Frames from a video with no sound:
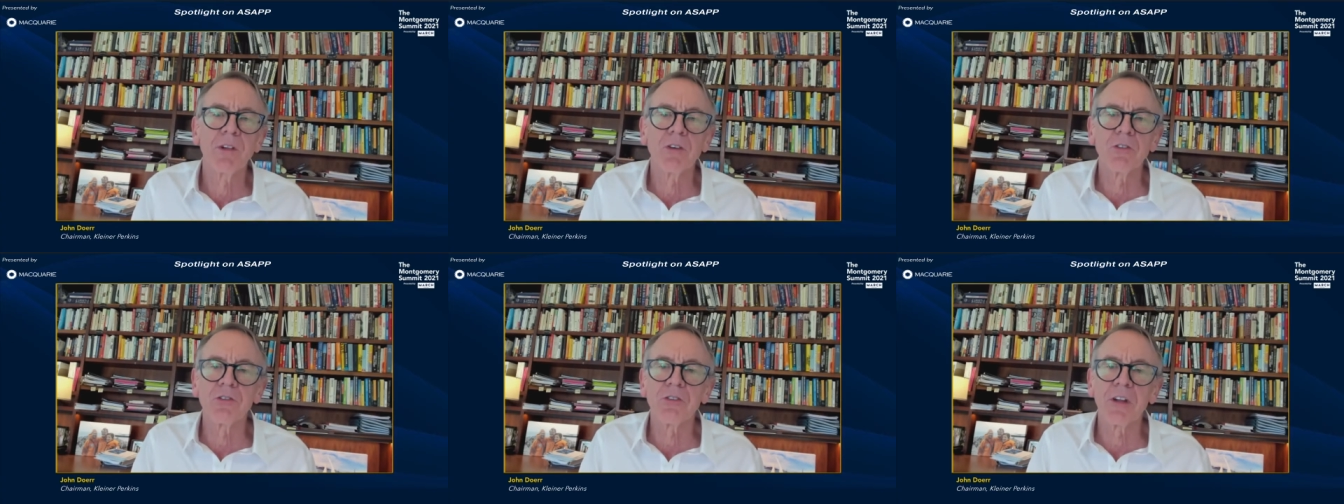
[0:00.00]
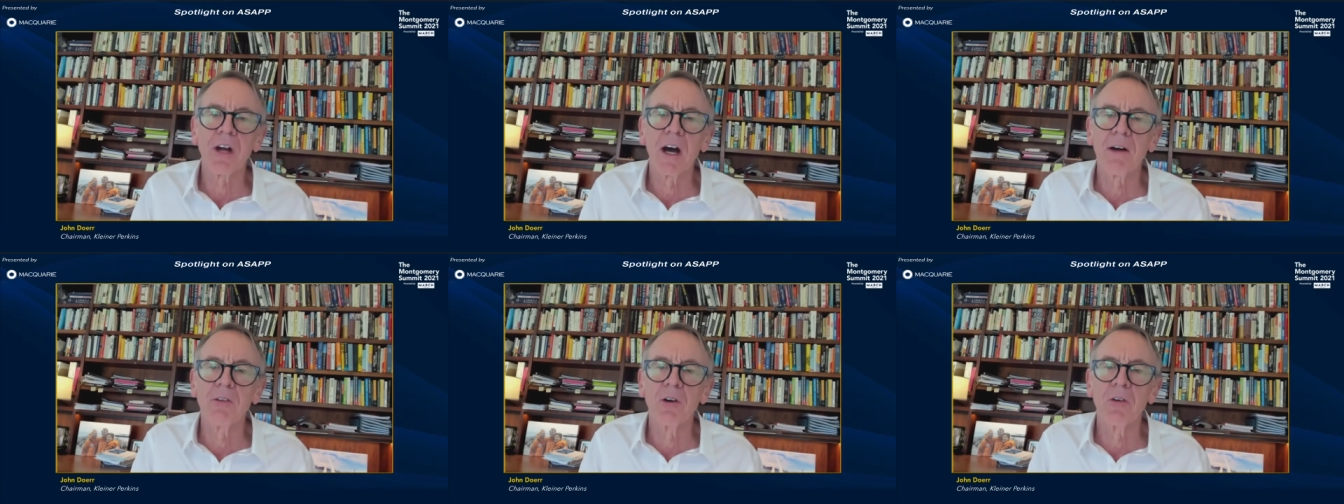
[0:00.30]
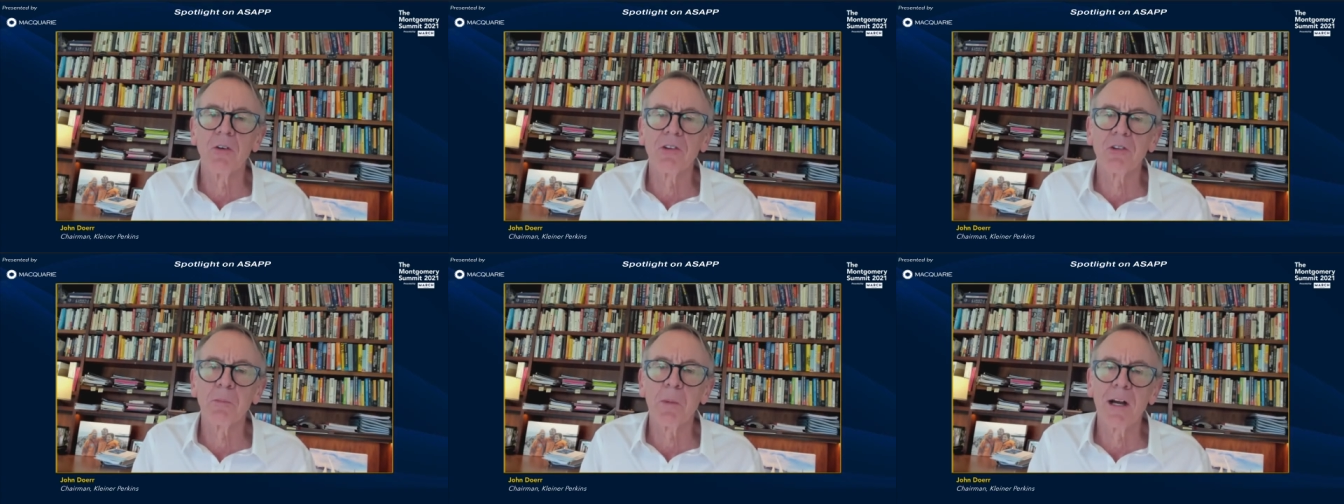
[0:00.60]

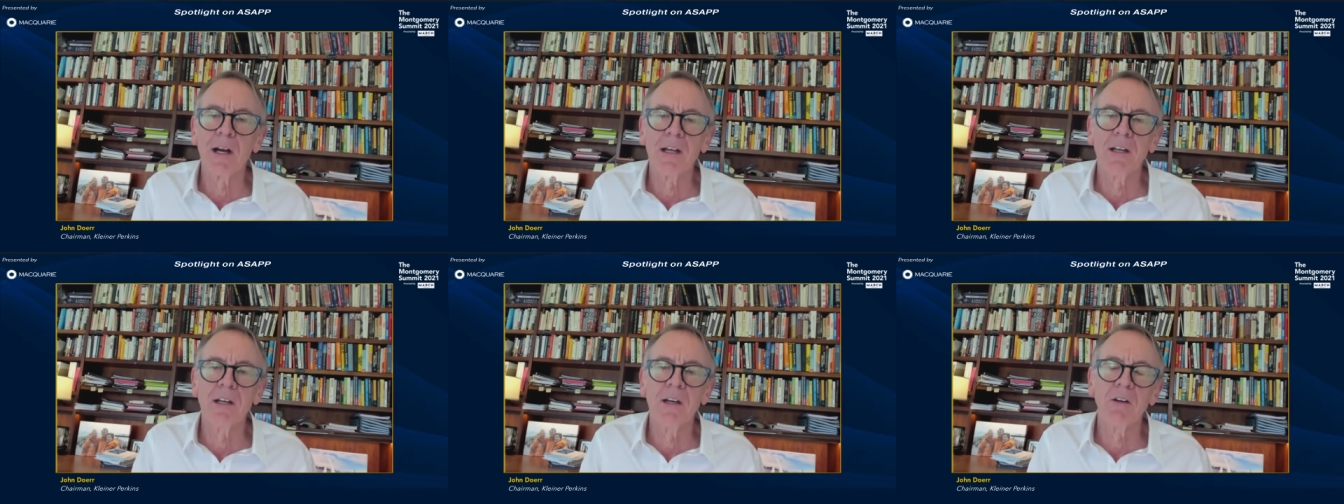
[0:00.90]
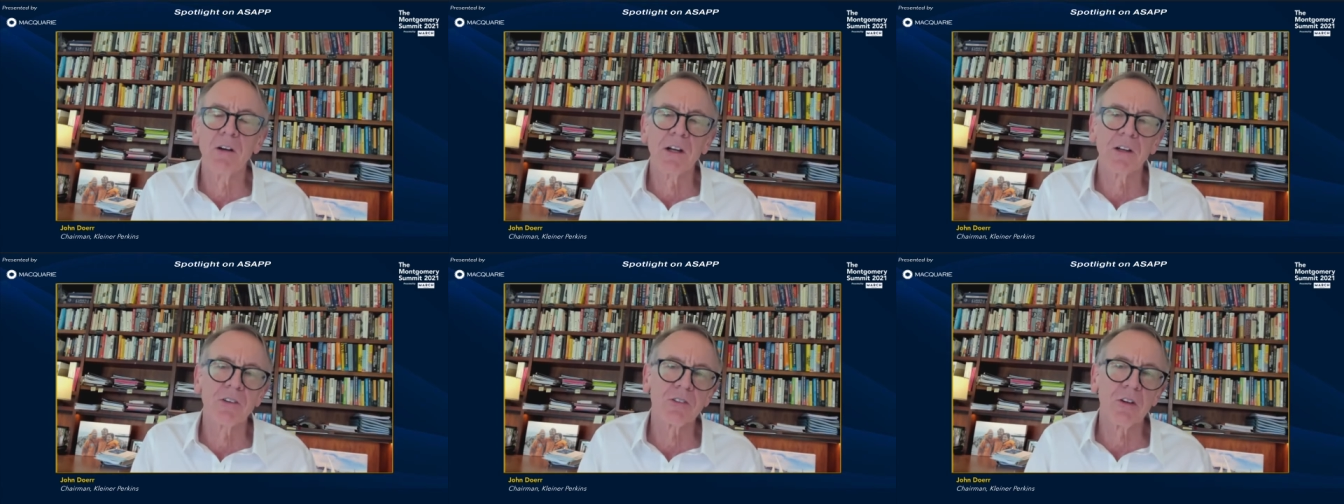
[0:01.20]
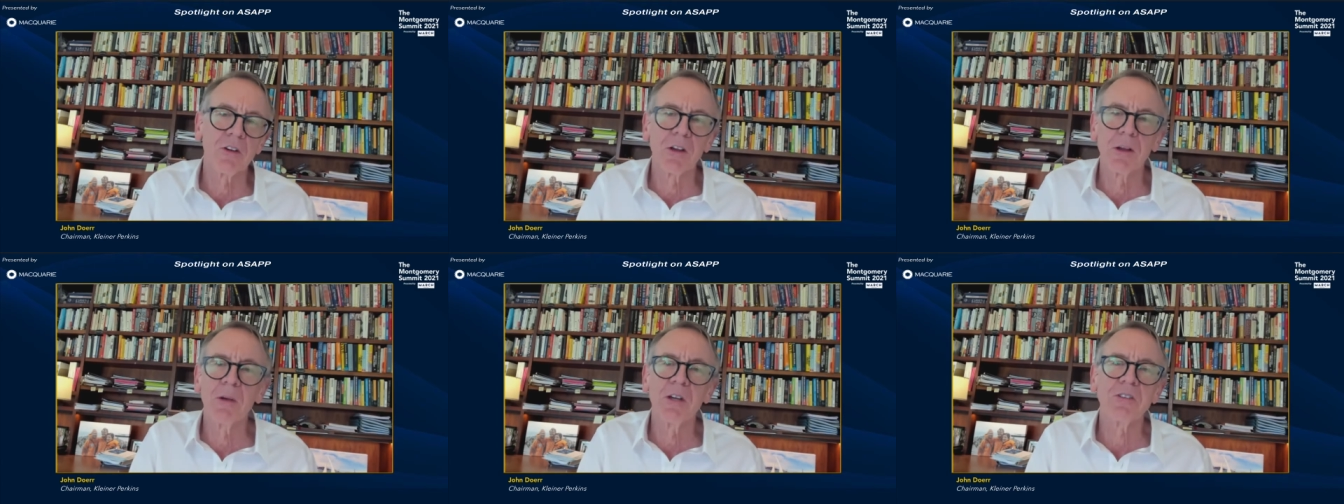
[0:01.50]
Gustavo is pioneering.
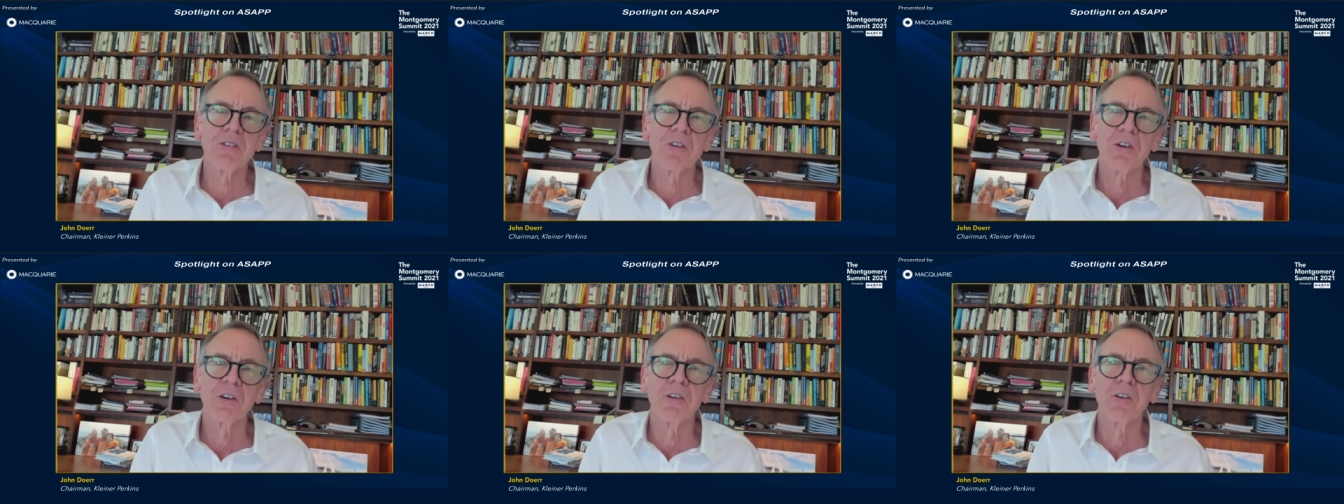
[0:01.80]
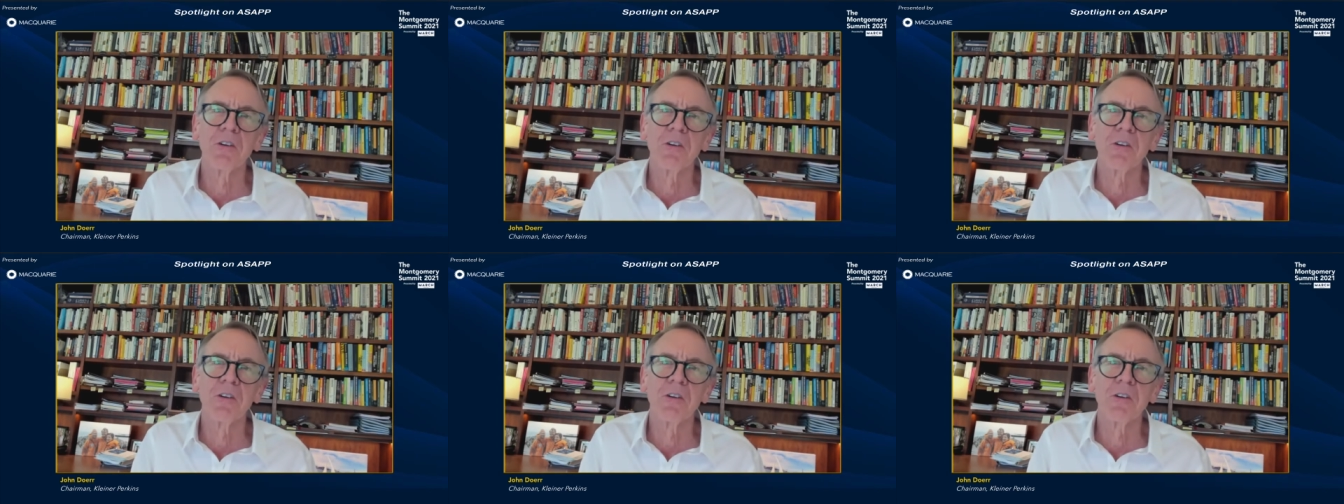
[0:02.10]
So let me turn it